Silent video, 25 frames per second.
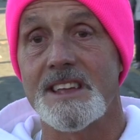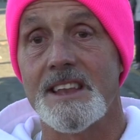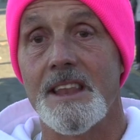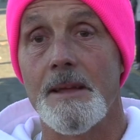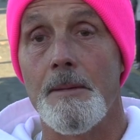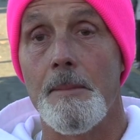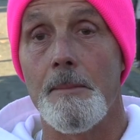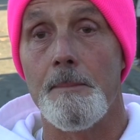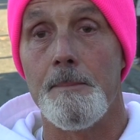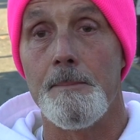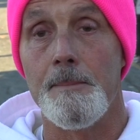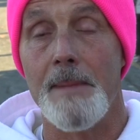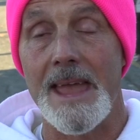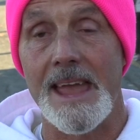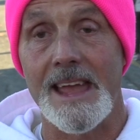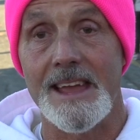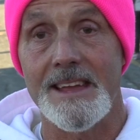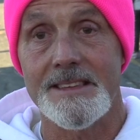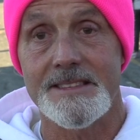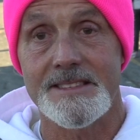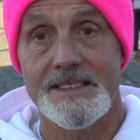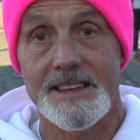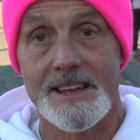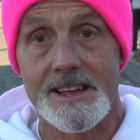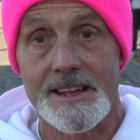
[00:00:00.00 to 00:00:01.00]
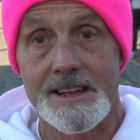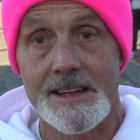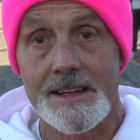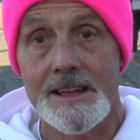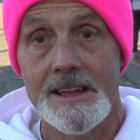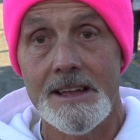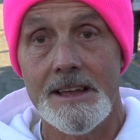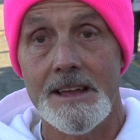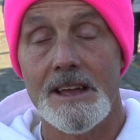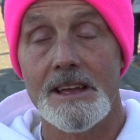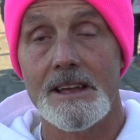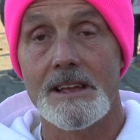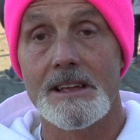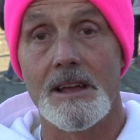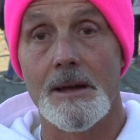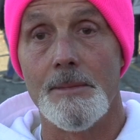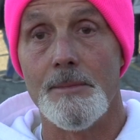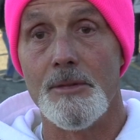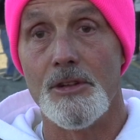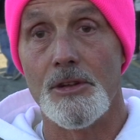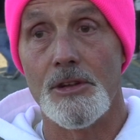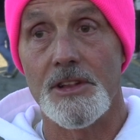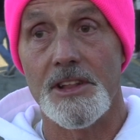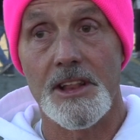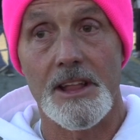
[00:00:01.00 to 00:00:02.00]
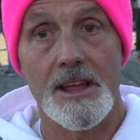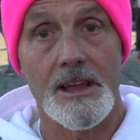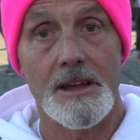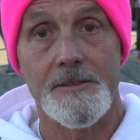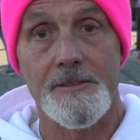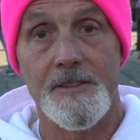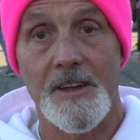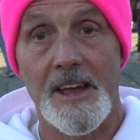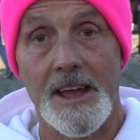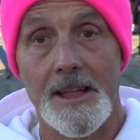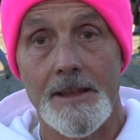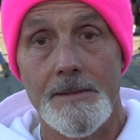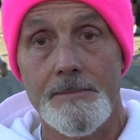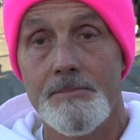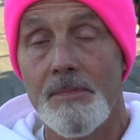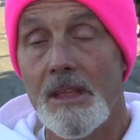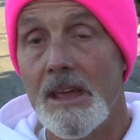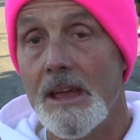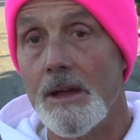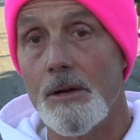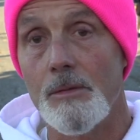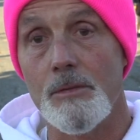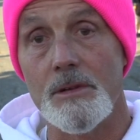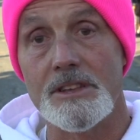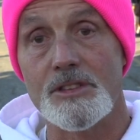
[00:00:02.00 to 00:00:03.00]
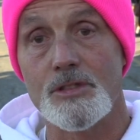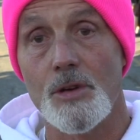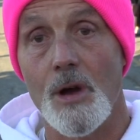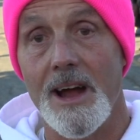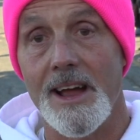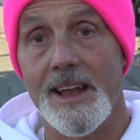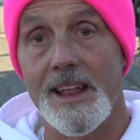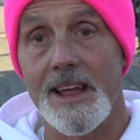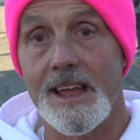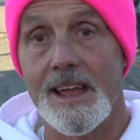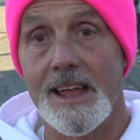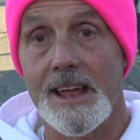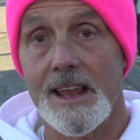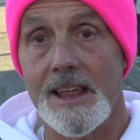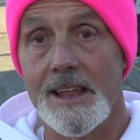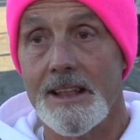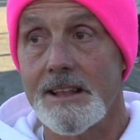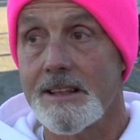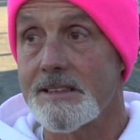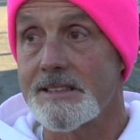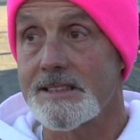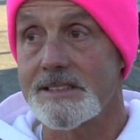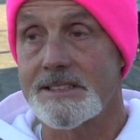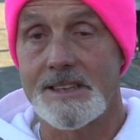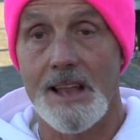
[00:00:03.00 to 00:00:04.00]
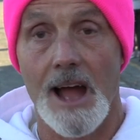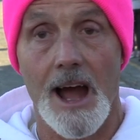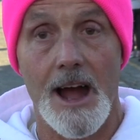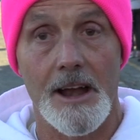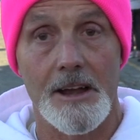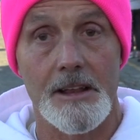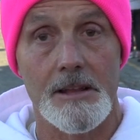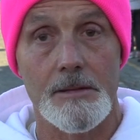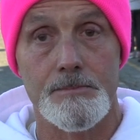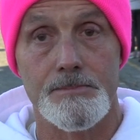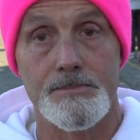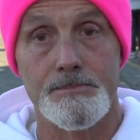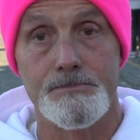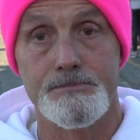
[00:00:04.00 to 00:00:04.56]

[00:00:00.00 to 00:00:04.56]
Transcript: an amazing community event. We try to get it started